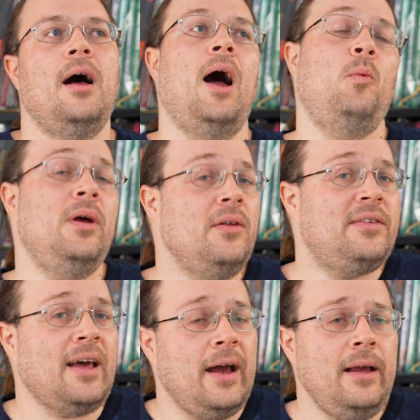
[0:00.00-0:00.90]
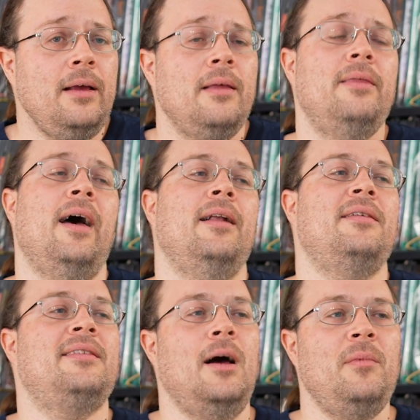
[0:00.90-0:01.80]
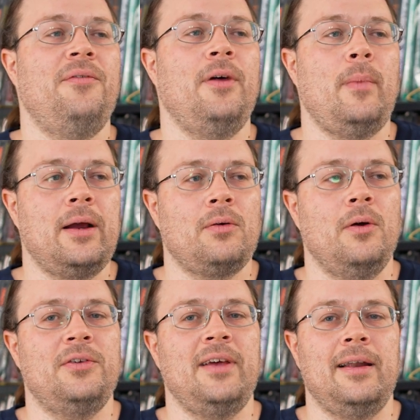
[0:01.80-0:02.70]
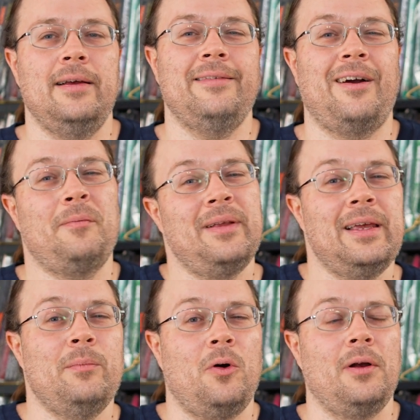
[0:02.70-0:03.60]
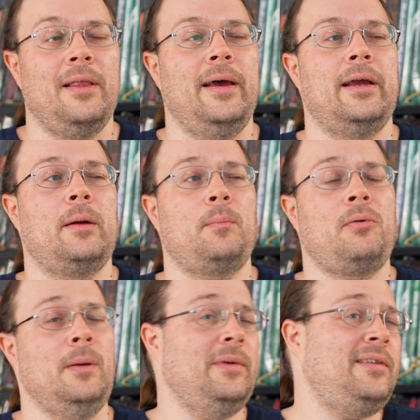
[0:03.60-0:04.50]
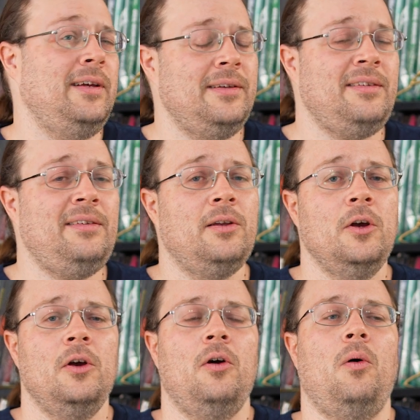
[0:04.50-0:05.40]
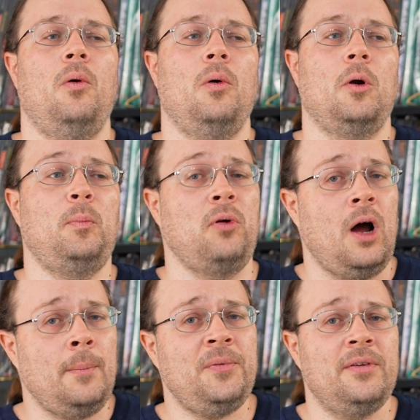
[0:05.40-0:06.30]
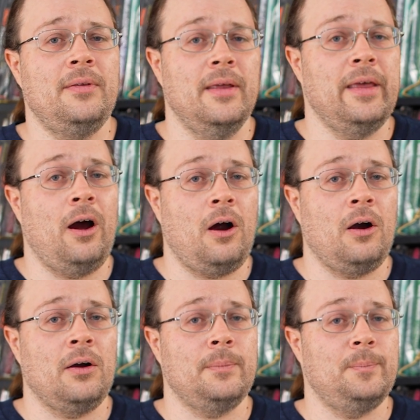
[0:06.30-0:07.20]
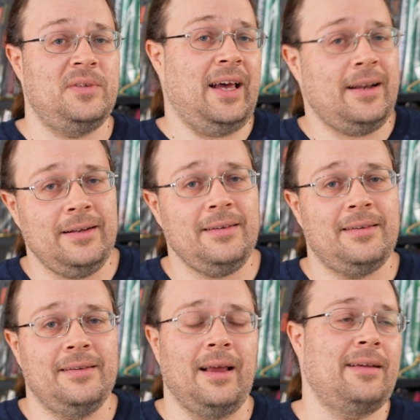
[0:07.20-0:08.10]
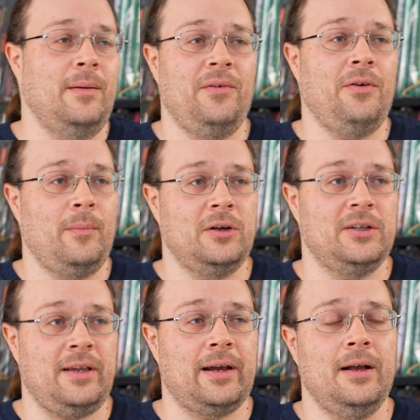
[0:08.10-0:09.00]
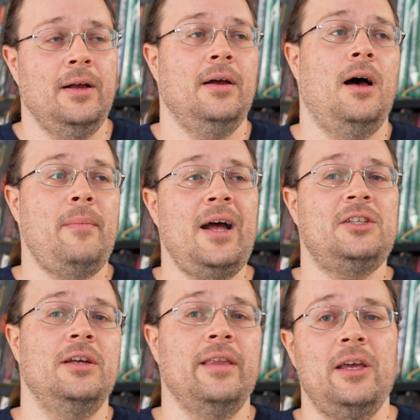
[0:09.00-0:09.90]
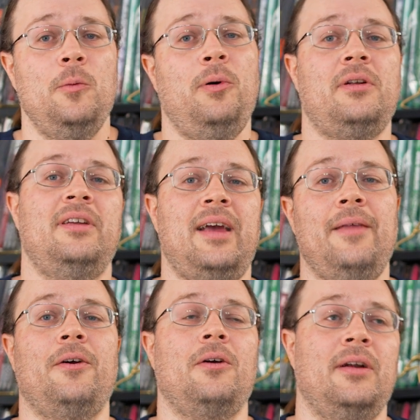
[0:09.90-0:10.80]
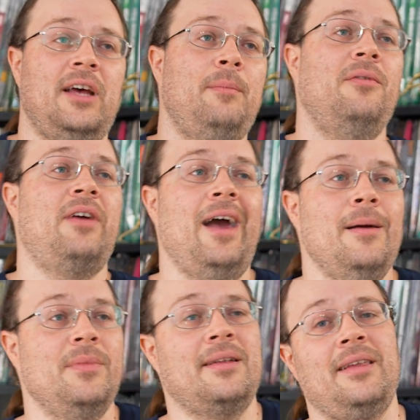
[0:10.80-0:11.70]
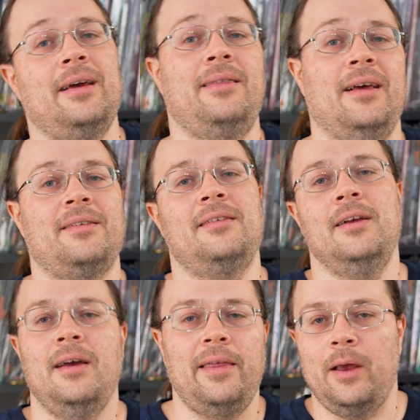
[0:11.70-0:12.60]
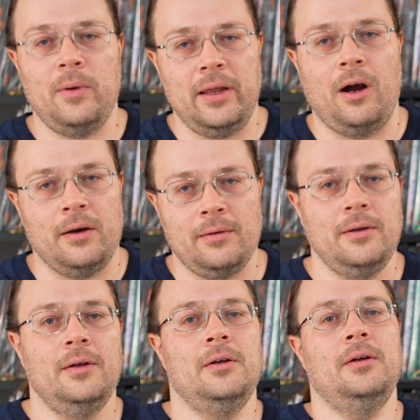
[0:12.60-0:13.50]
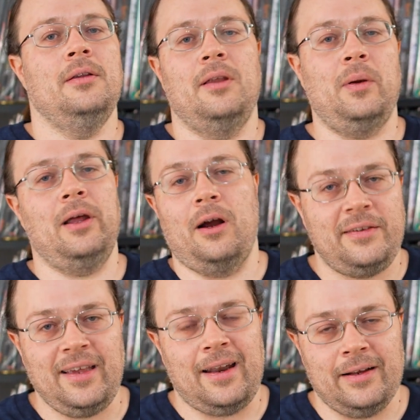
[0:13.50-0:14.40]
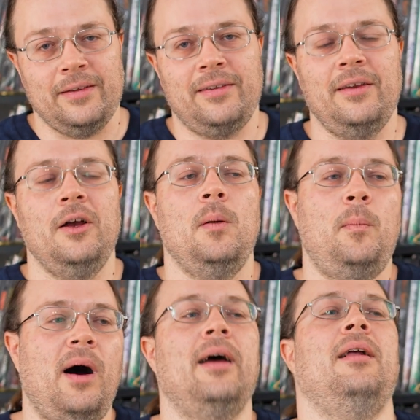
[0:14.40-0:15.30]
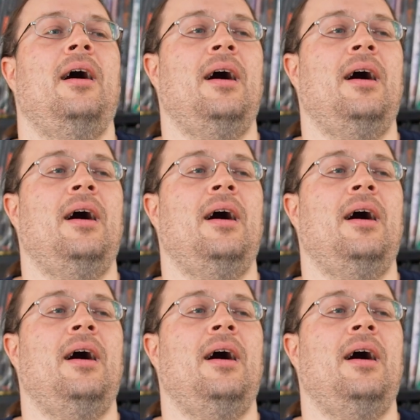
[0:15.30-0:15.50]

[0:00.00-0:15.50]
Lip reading: I will say that some of the micro settings are really more like premises or prompts than they are settings. Some of them are just imagine that you put together a type of game that's like this. And they really aren't They really aren't settings. But